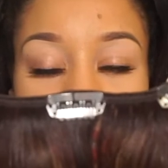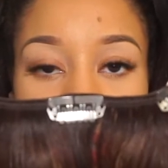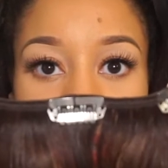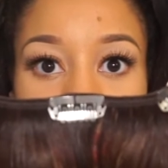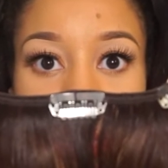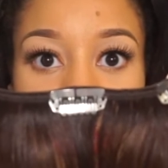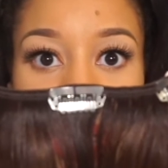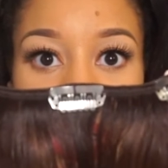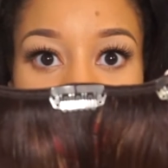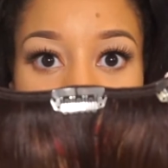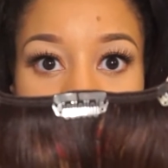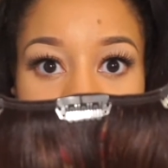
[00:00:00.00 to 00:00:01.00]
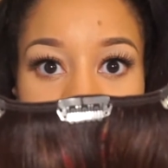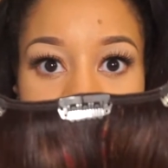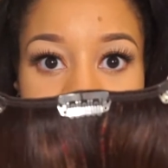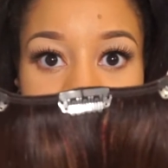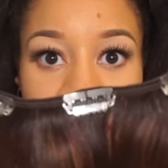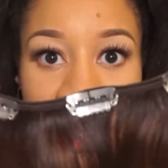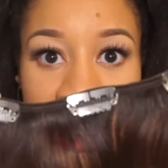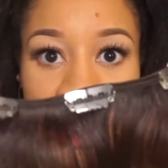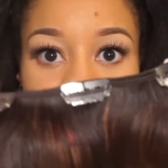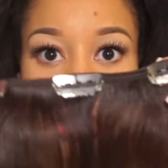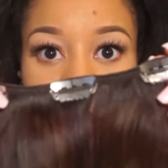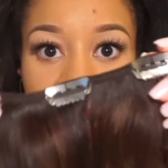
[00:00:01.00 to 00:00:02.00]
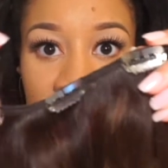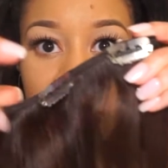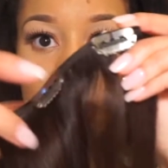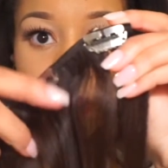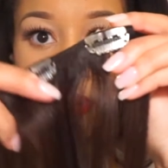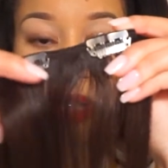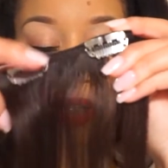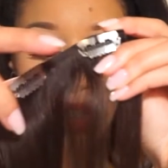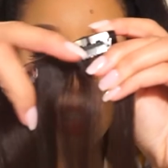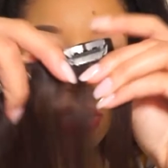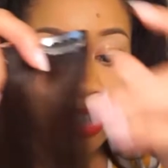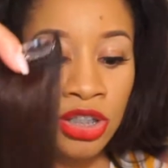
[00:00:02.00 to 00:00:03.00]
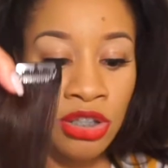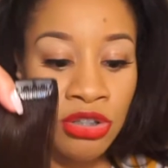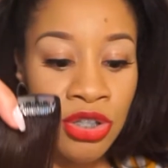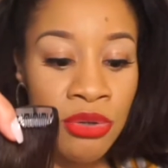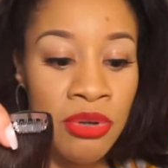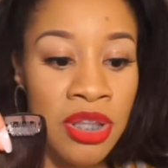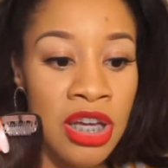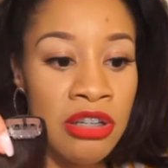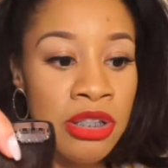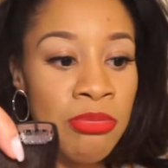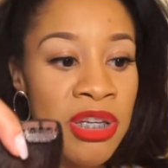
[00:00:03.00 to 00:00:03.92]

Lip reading: 2 pieces that have these 3 clips. So 2 of those